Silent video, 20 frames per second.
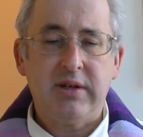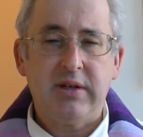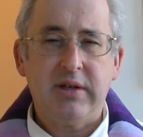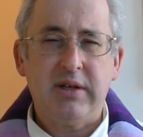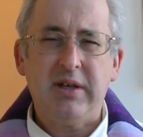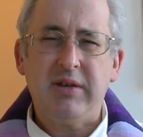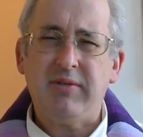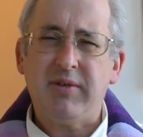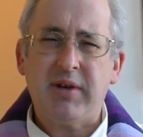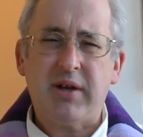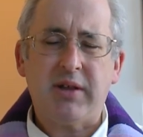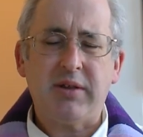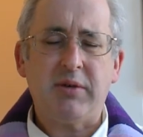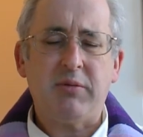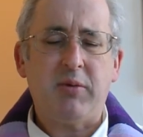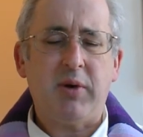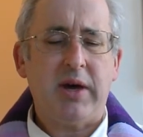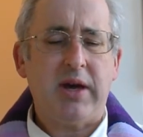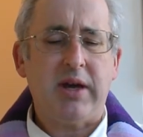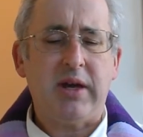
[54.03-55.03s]
Even on the
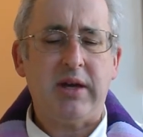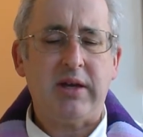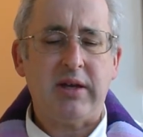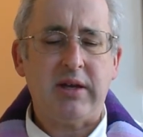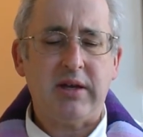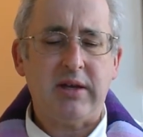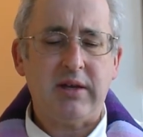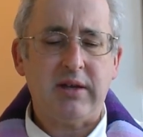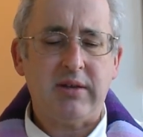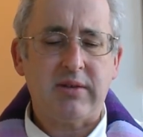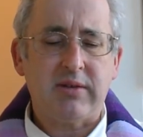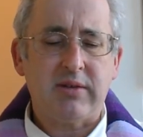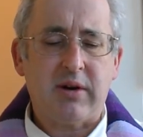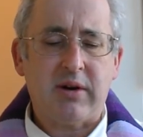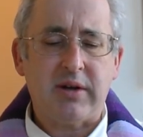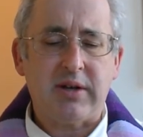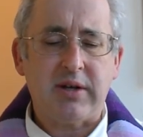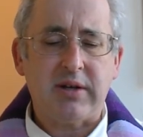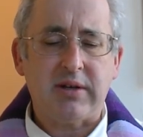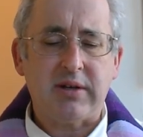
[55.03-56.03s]
way, he
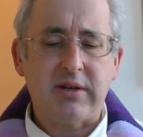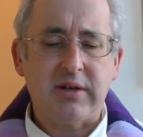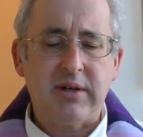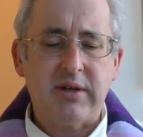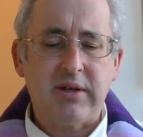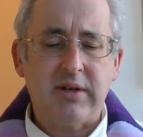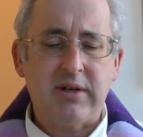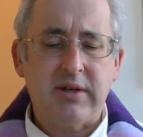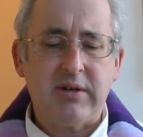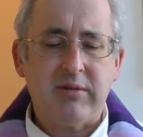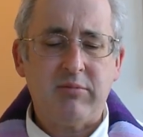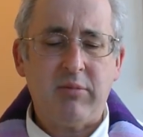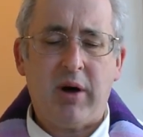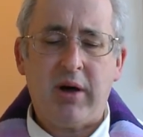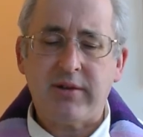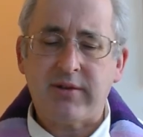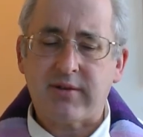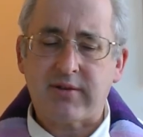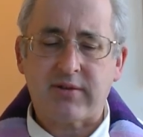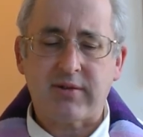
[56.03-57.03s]
thought it
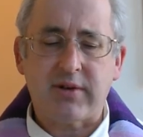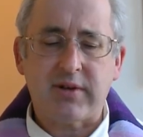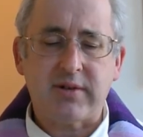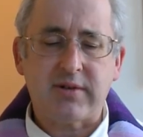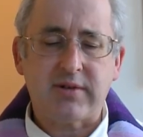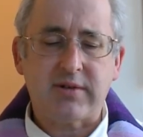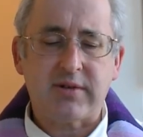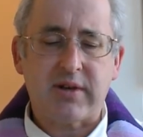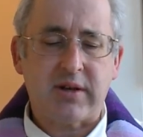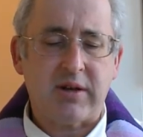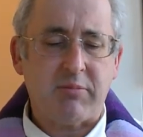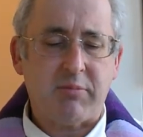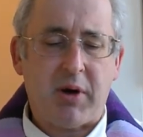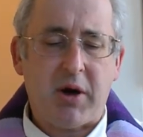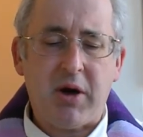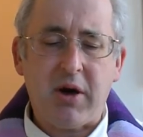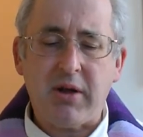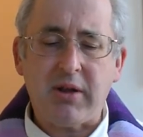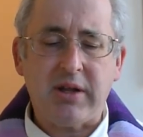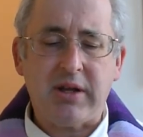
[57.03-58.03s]
monstrous, an
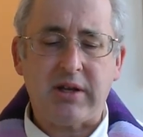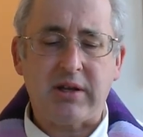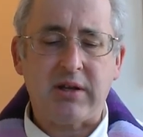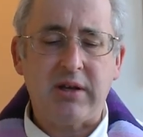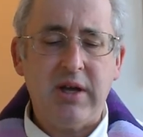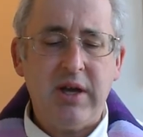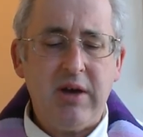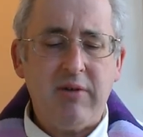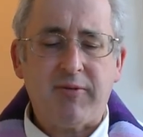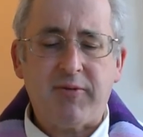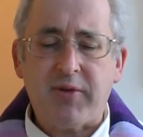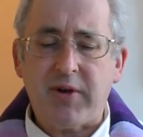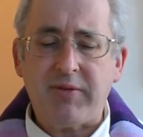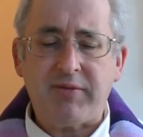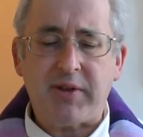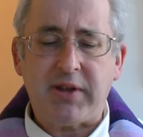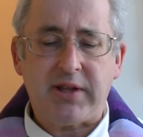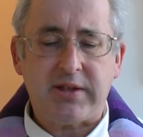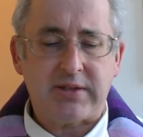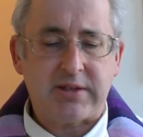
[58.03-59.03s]
appalling,
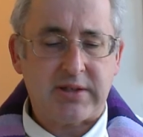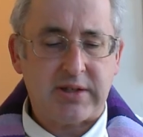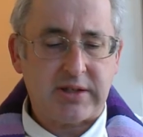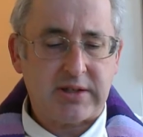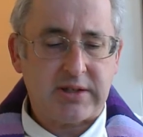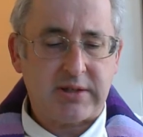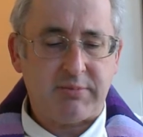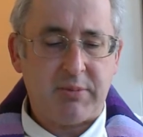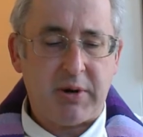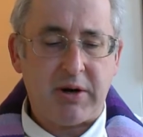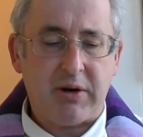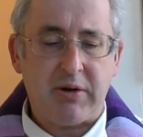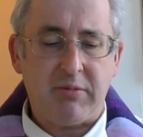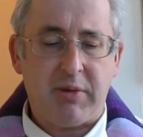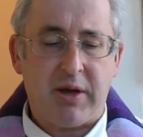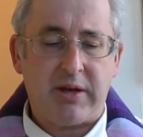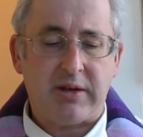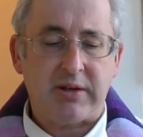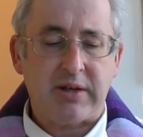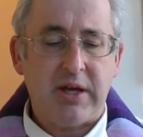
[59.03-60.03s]
frivolous
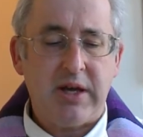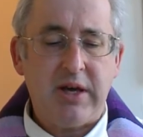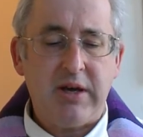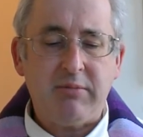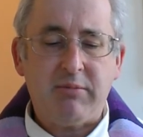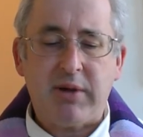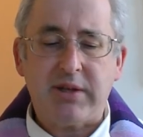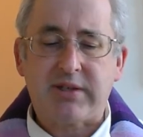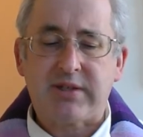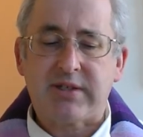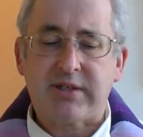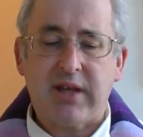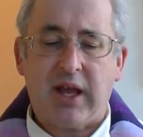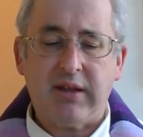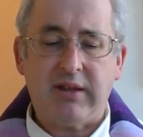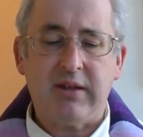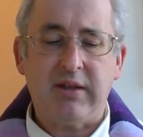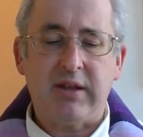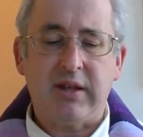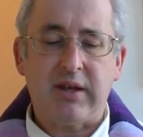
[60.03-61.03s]
experiment. But
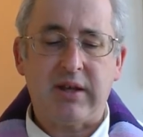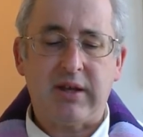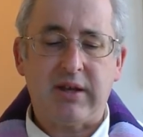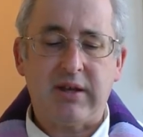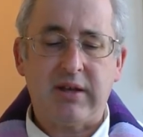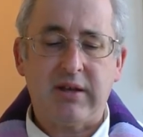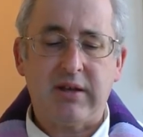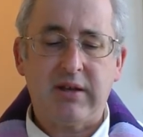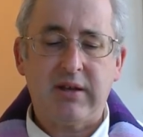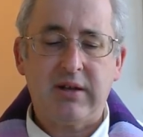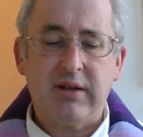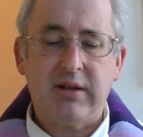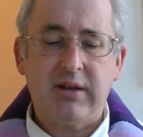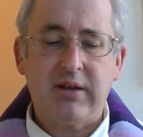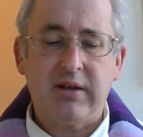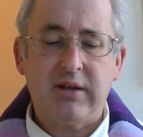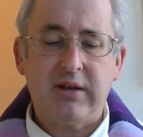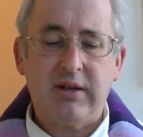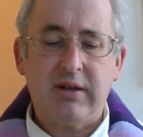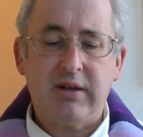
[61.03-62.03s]
suddenly,
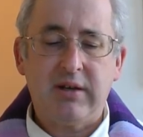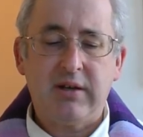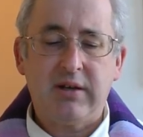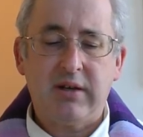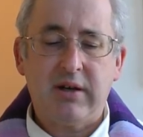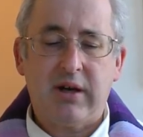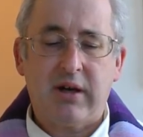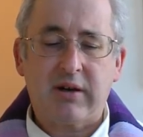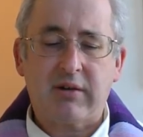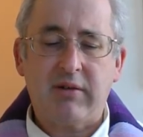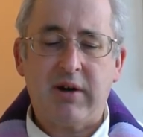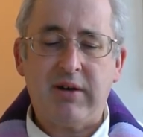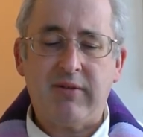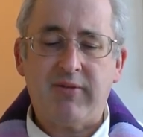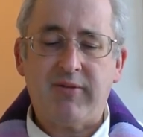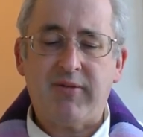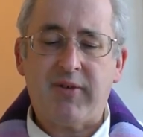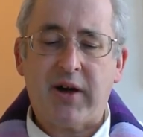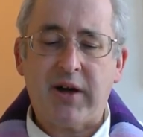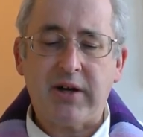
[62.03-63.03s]
a great
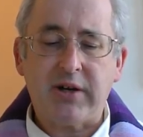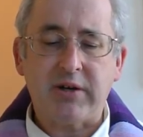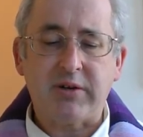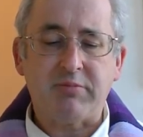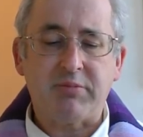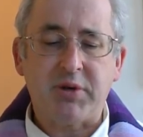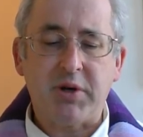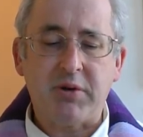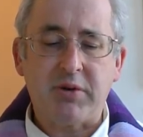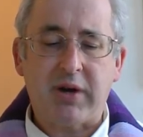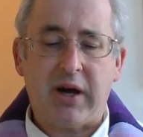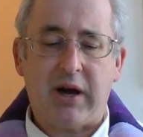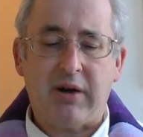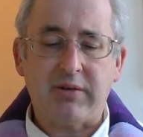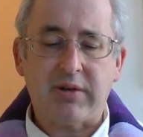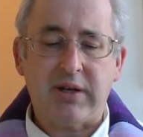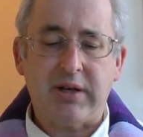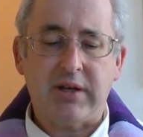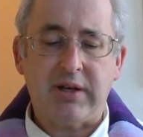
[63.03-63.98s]
fire broke out in